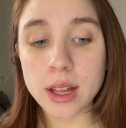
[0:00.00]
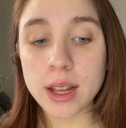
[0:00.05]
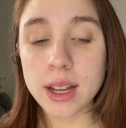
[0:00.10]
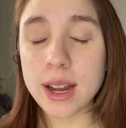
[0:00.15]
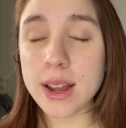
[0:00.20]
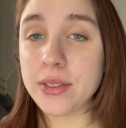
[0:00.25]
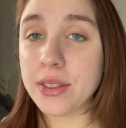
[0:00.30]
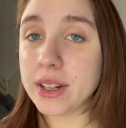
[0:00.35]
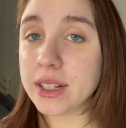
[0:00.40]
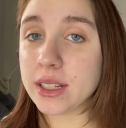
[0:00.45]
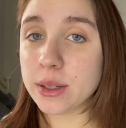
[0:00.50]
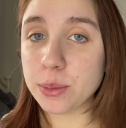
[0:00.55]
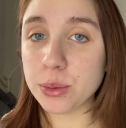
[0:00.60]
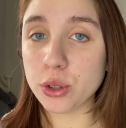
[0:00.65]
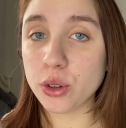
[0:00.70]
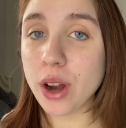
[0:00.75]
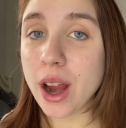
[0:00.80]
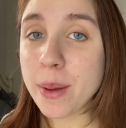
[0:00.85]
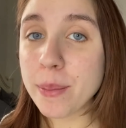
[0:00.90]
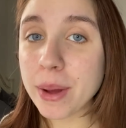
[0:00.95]
hit that
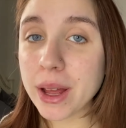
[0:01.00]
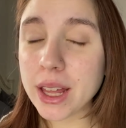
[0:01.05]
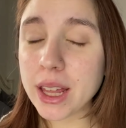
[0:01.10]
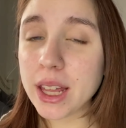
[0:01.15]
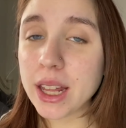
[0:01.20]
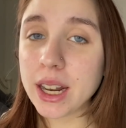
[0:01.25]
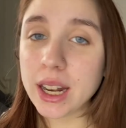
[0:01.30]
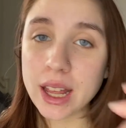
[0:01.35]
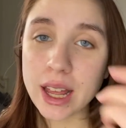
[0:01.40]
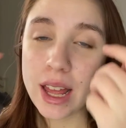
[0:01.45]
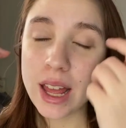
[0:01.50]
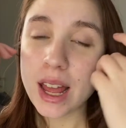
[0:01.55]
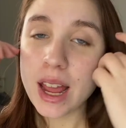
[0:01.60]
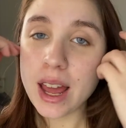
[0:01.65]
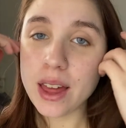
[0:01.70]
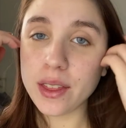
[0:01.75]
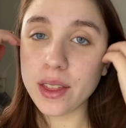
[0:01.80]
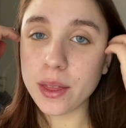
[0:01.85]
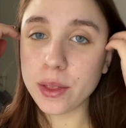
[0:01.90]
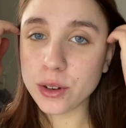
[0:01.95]
subscribe button,
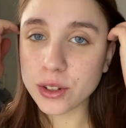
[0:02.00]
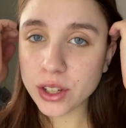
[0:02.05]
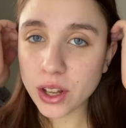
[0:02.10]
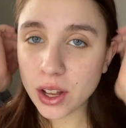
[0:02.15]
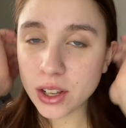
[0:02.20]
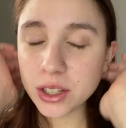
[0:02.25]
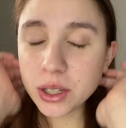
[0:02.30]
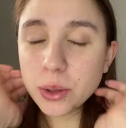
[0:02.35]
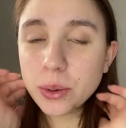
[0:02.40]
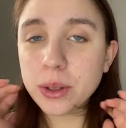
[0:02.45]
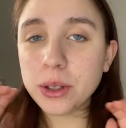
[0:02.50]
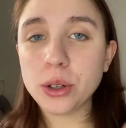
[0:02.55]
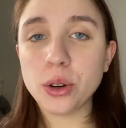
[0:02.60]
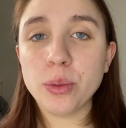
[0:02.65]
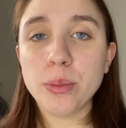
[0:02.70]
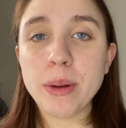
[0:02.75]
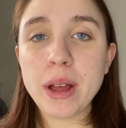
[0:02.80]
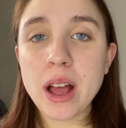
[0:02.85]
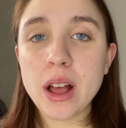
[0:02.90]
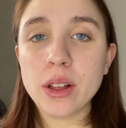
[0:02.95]
and then there's also a little
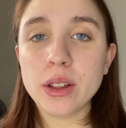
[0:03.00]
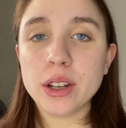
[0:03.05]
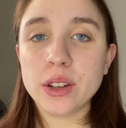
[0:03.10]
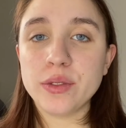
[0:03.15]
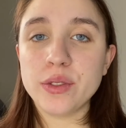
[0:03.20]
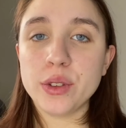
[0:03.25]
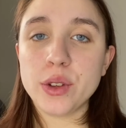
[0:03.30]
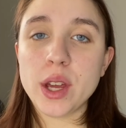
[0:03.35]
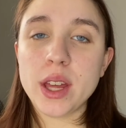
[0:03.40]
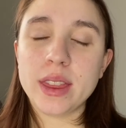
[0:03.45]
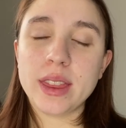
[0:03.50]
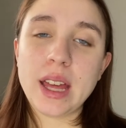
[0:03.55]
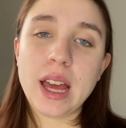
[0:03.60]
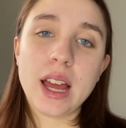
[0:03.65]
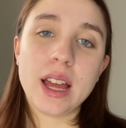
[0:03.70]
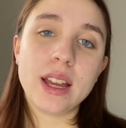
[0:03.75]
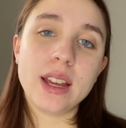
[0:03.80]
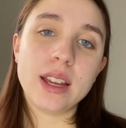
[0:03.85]
bell, and if you hit that,